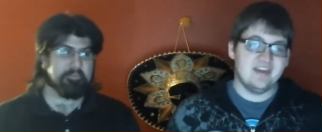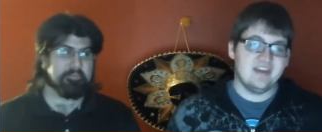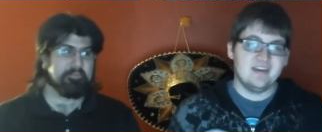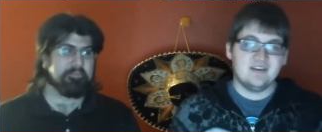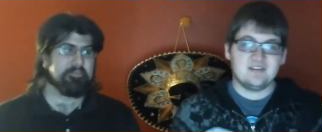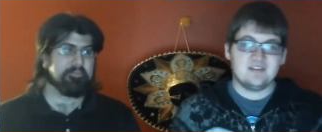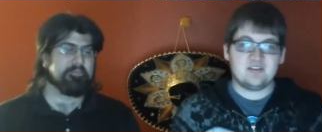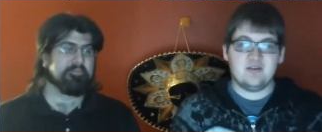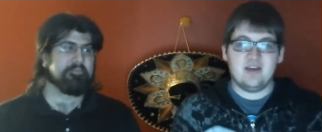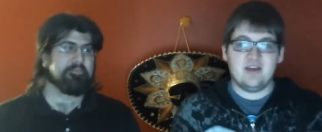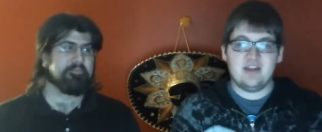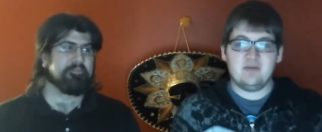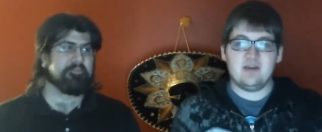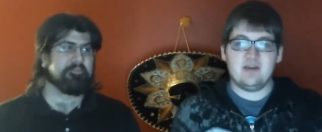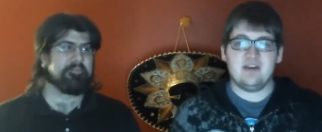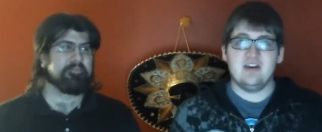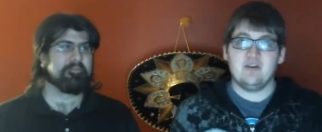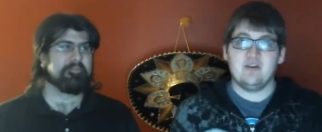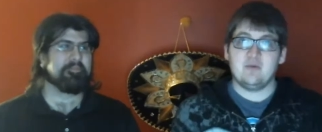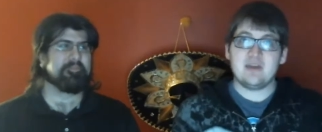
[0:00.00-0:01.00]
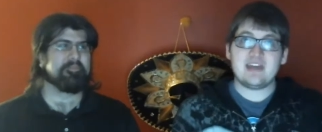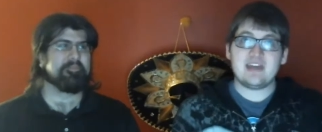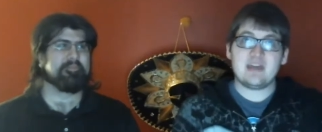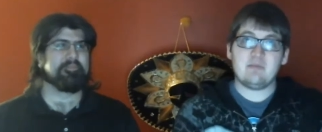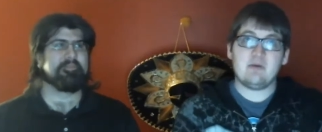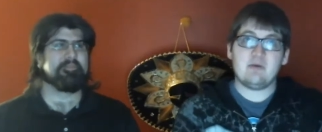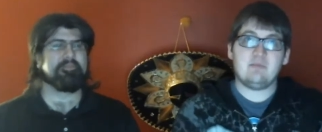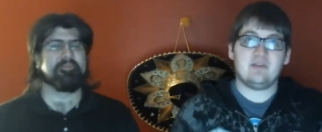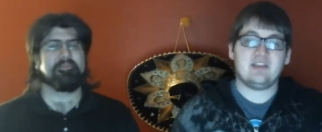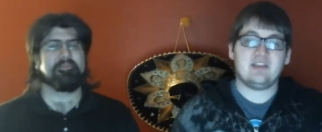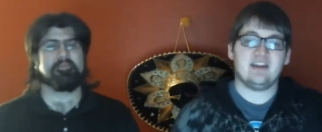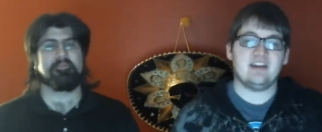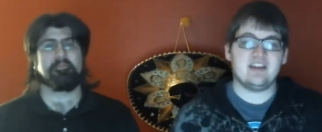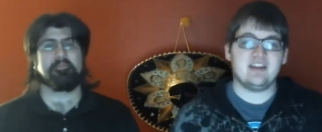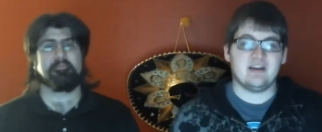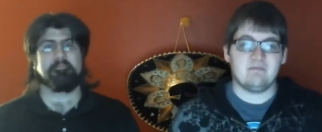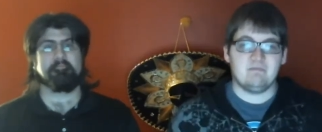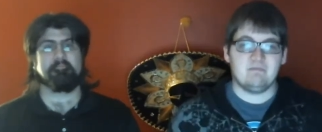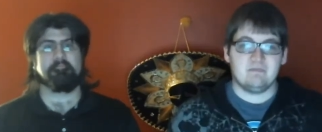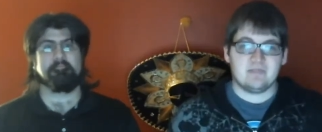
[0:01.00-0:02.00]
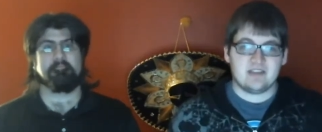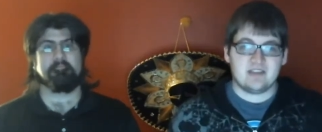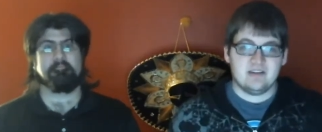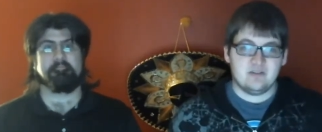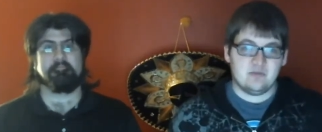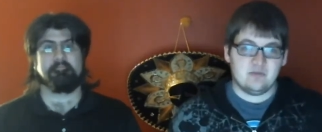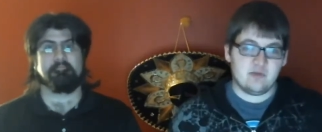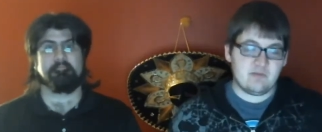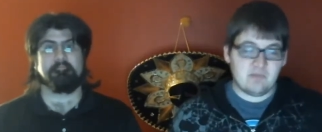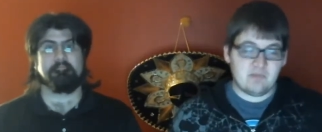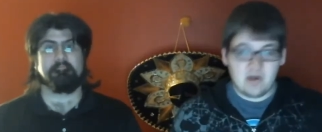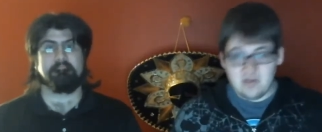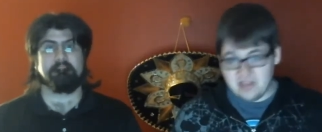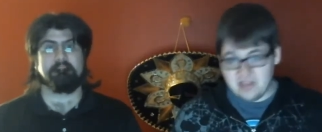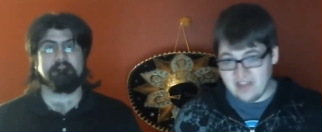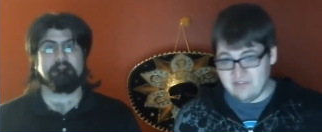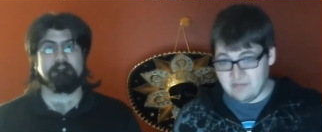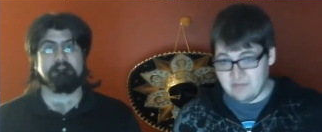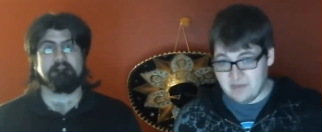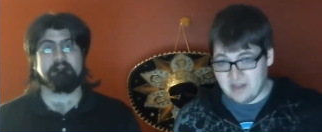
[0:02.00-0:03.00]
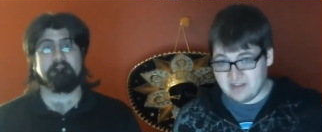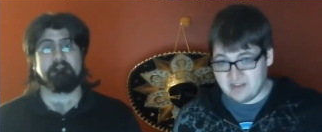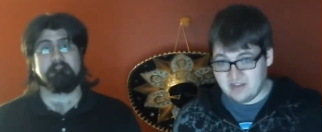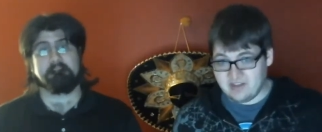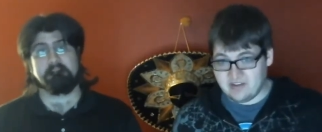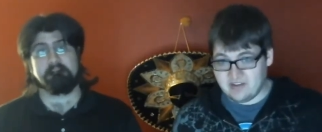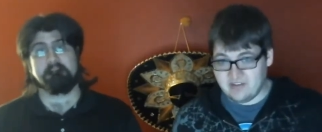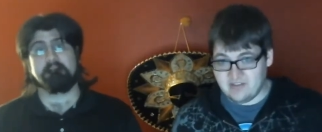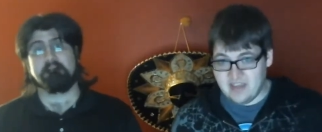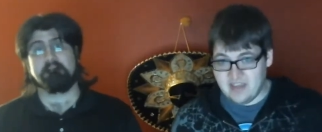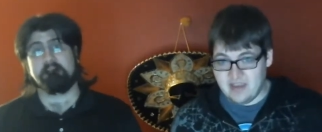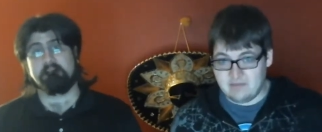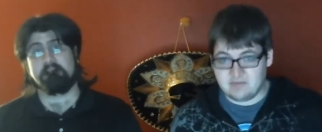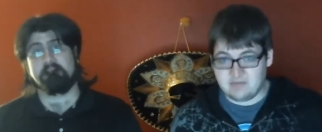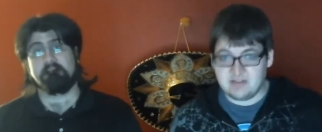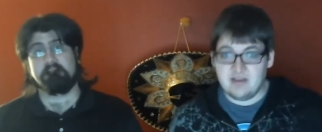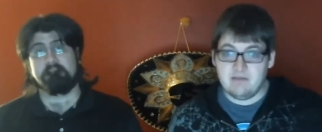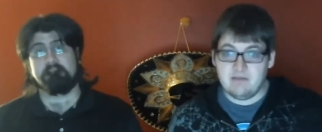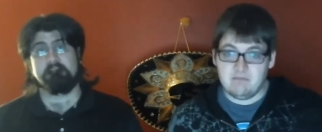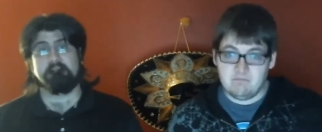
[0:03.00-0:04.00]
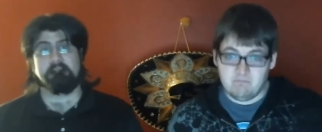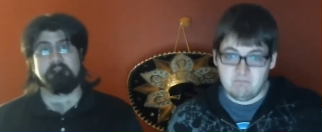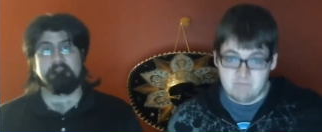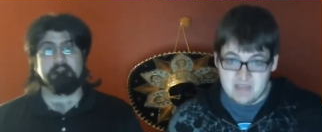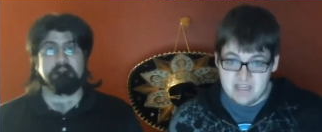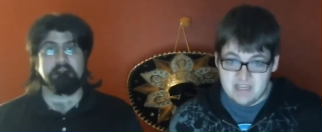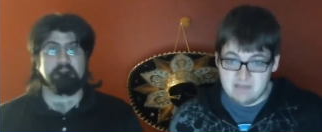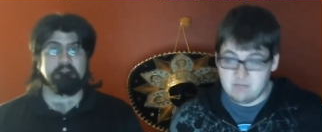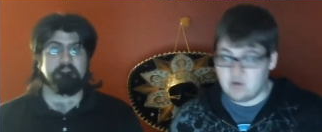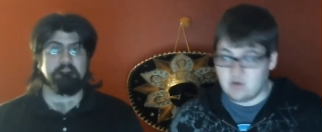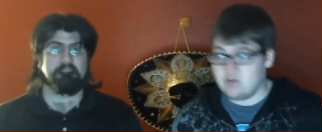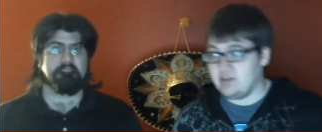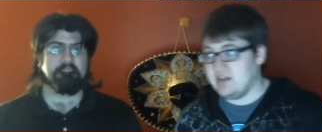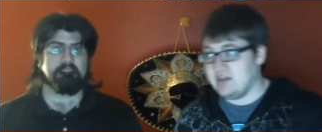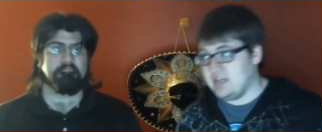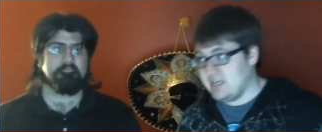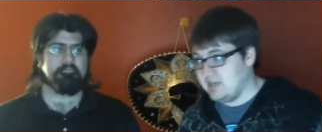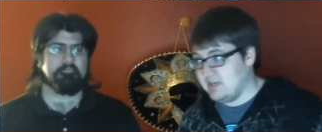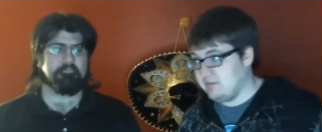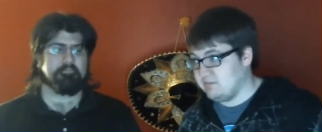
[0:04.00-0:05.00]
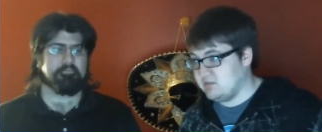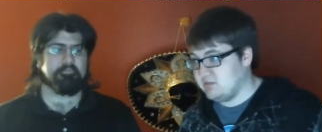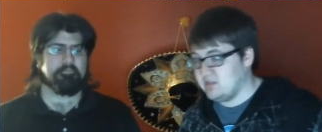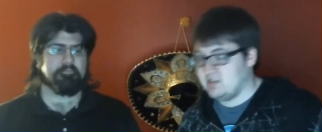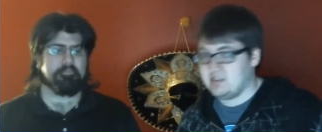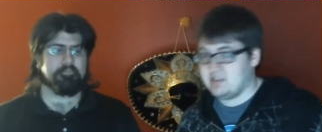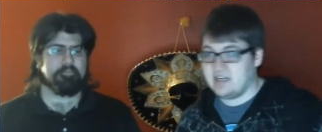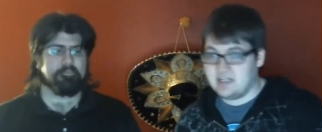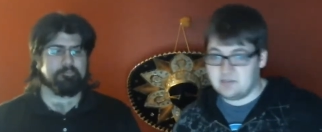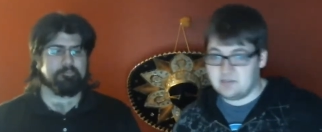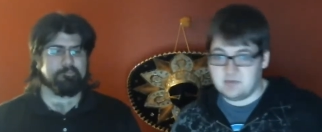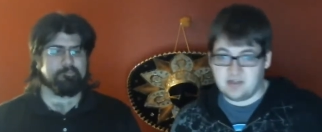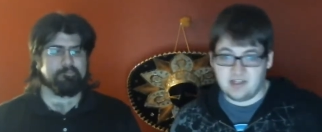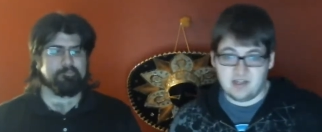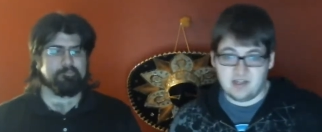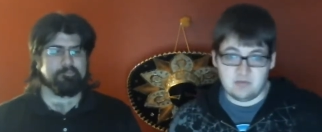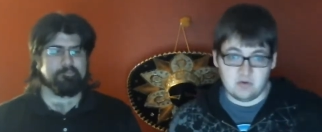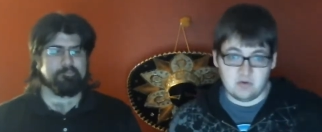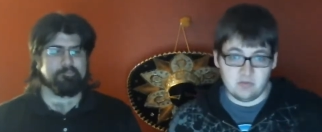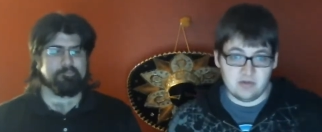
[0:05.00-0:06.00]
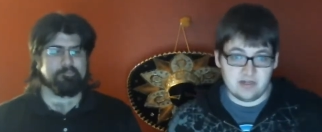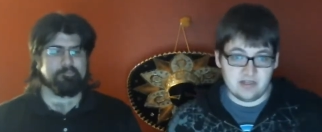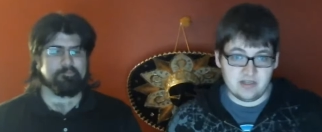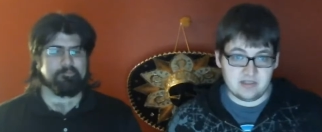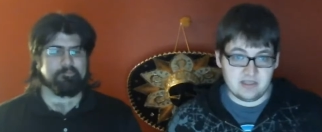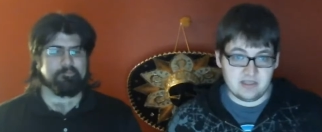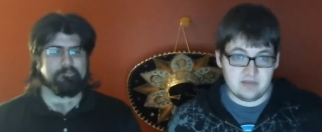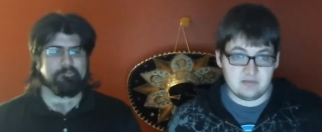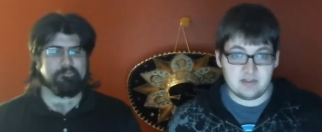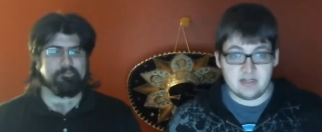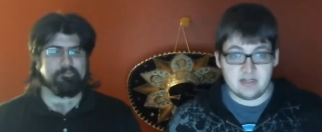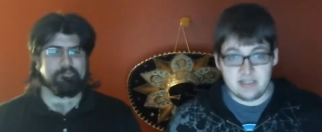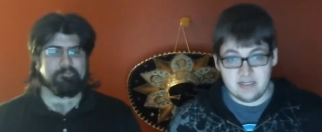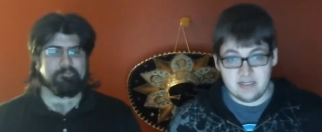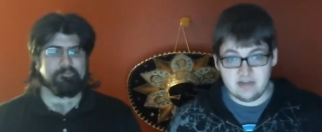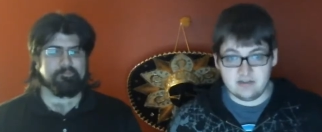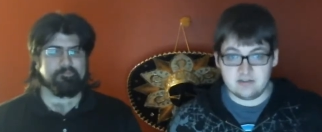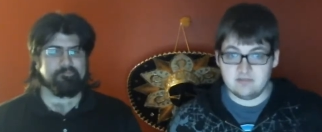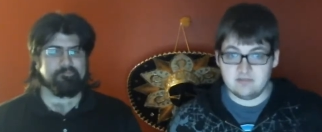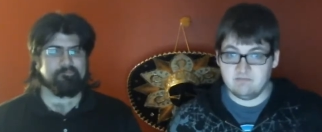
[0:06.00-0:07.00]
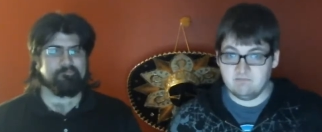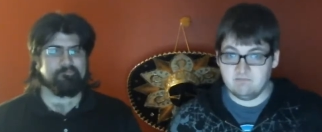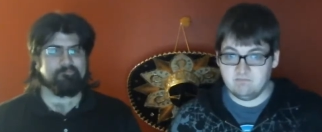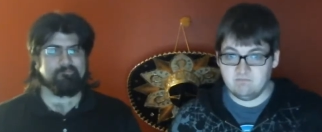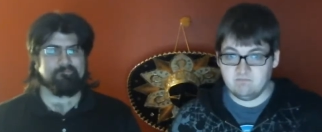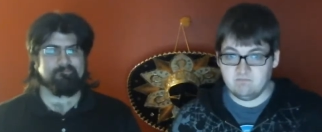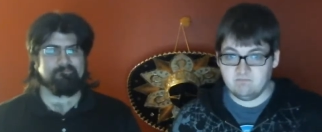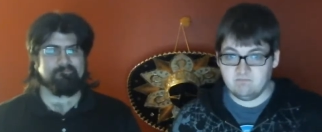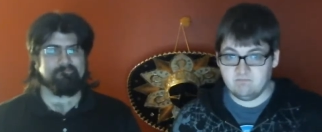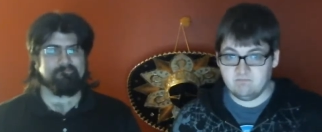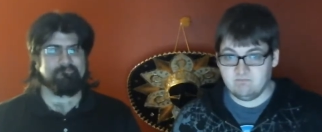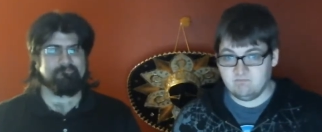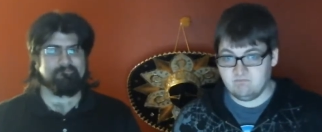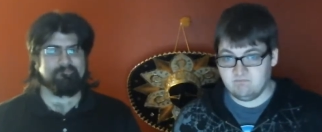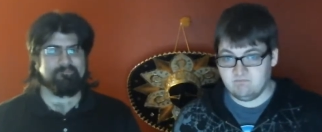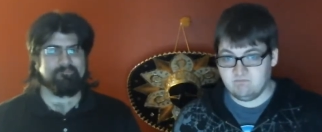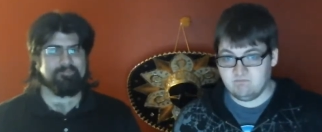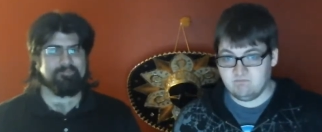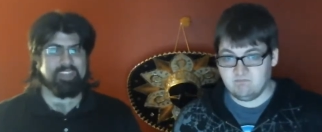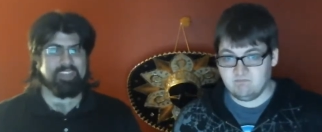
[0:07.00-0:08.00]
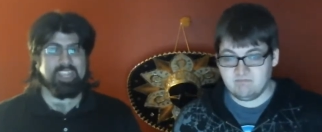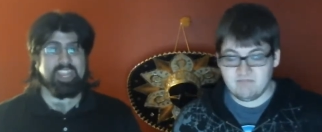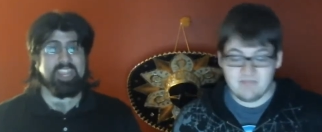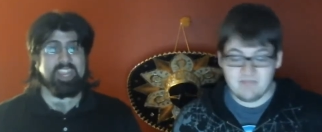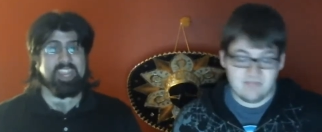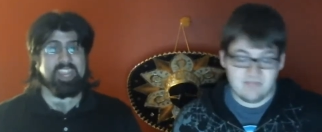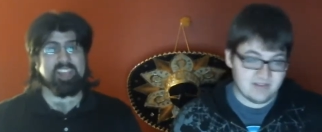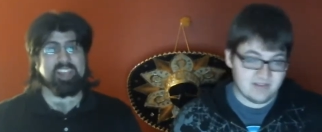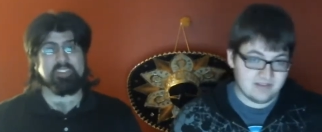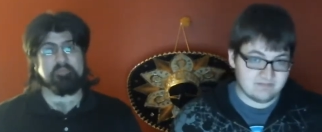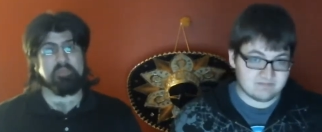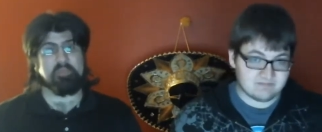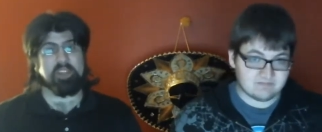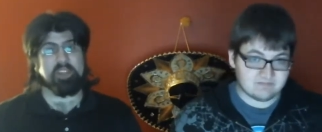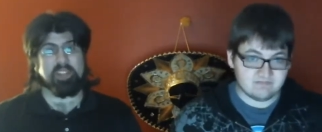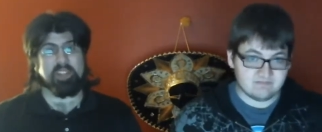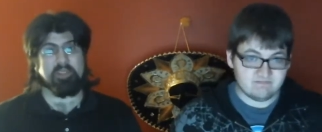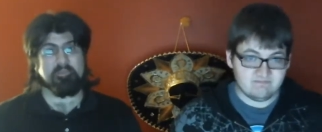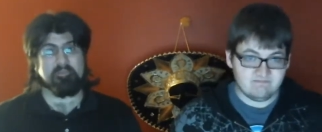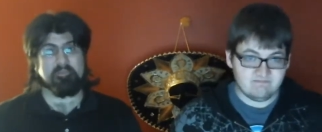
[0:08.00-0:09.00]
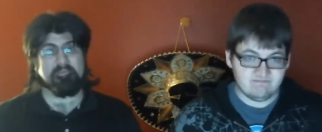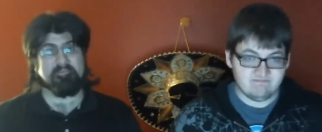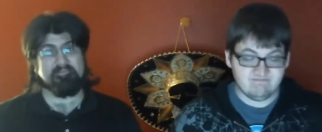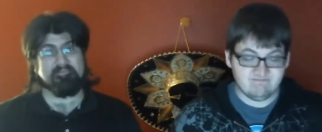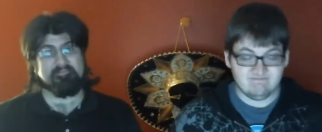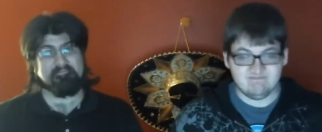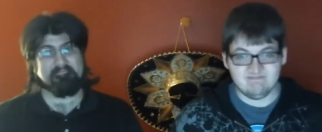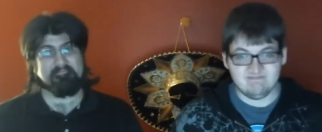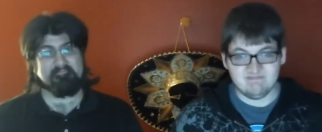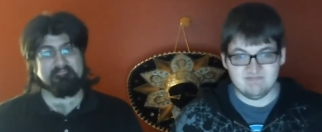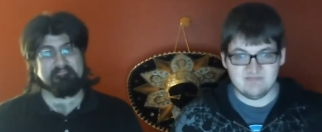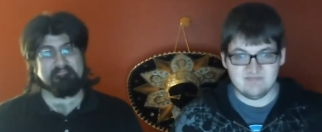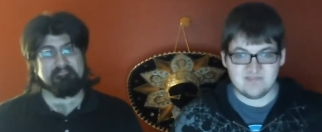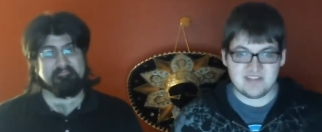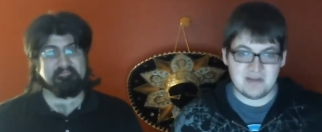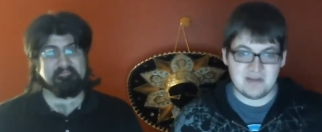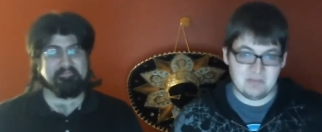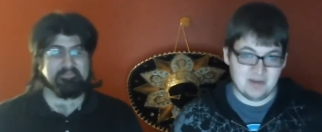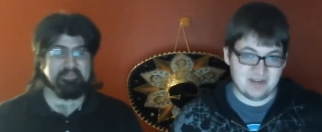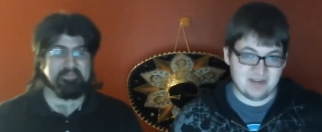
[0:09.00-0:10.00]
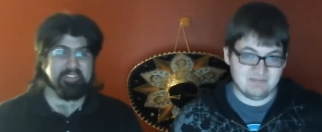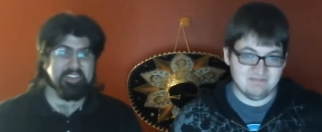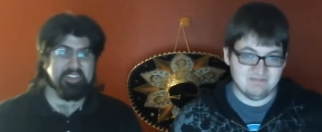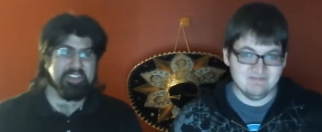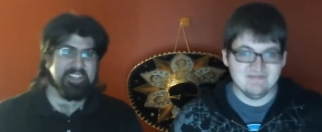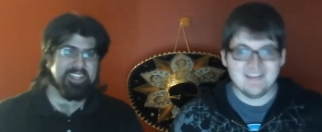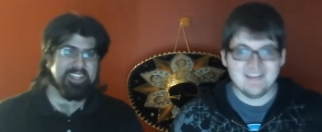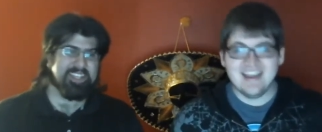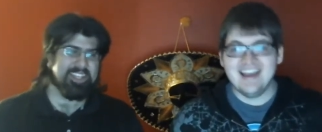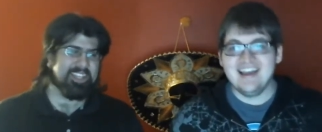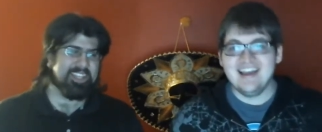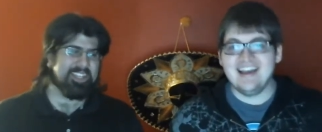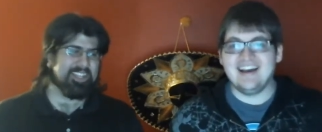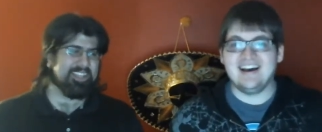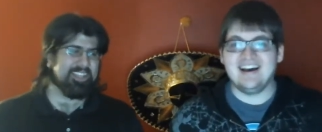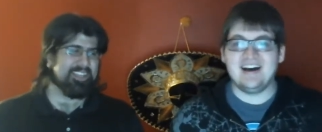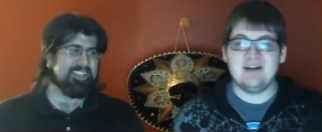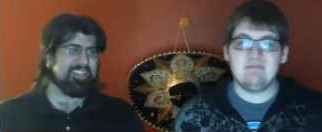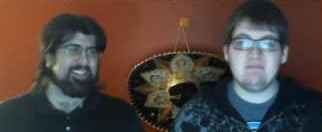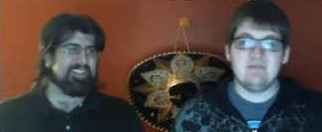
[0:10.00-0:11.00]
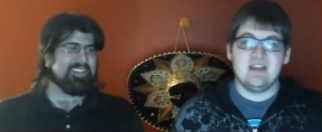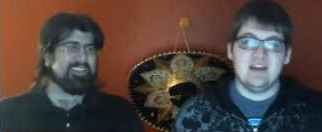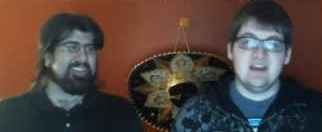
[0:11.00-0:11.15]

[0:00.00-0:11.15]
Speaker 1: So anyway, we came up with the idea. We both have a backlog of games. Me more than him, since I spend a lot more money on games than he does. He has money. Somewhat. um,